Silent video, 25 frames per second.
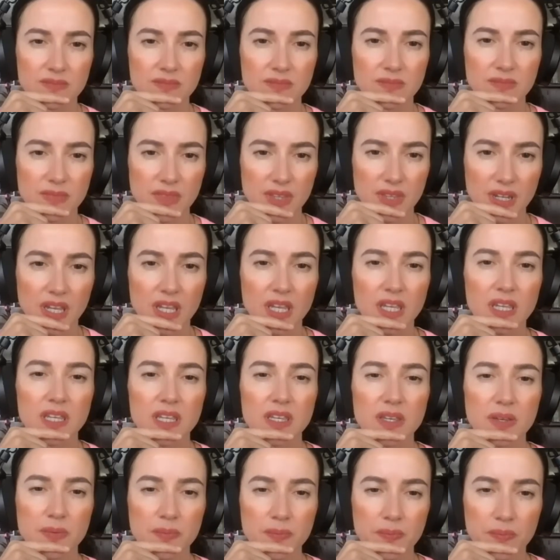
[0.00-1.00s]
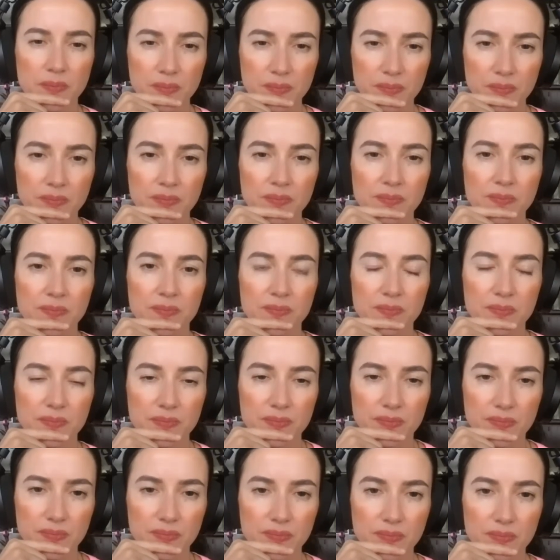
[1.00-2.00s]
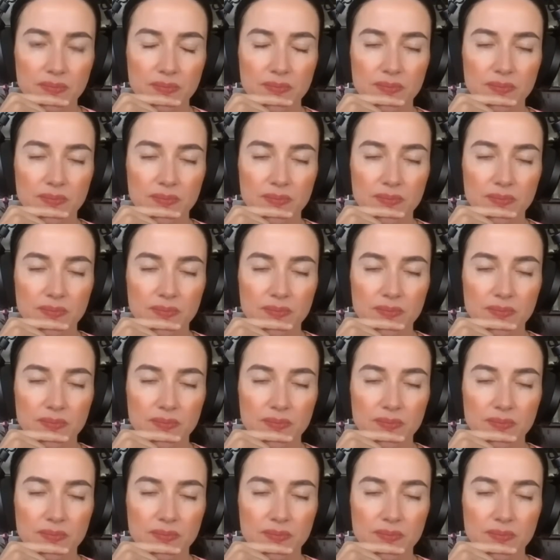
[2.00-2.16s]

Absolutely not, because plants